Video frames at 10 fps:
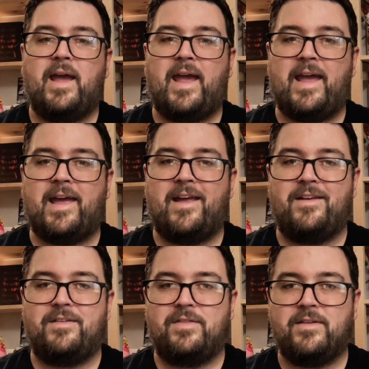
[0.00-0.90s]

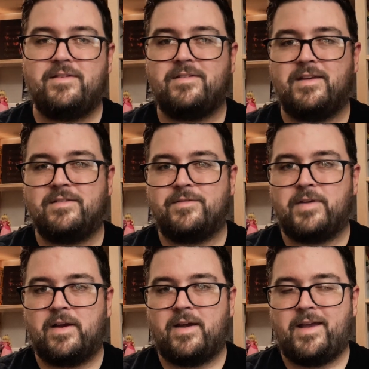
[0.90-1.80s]
And this is a
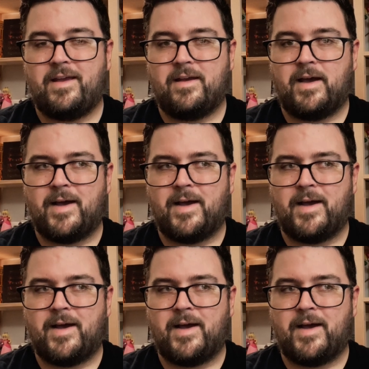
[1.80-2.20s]
very